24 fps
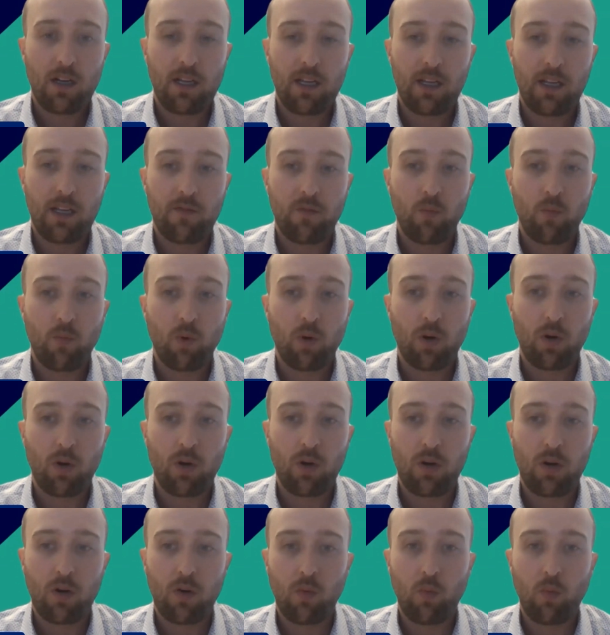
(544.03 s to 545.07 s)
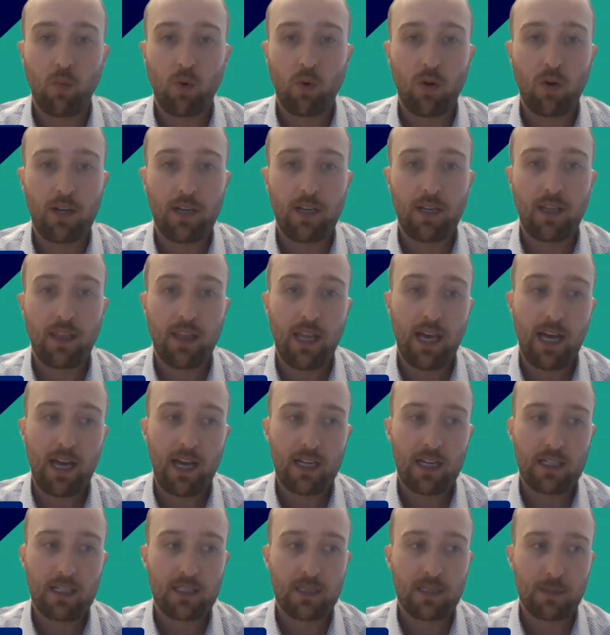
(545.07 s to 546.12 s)
if we're worried
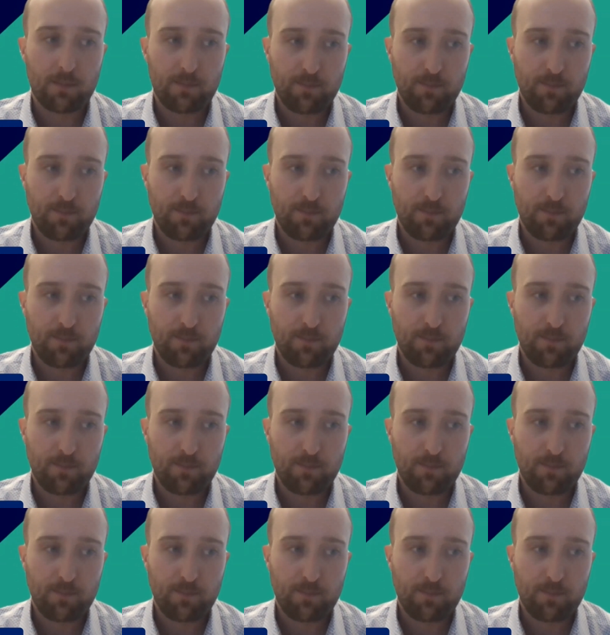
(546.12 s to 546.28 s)
that,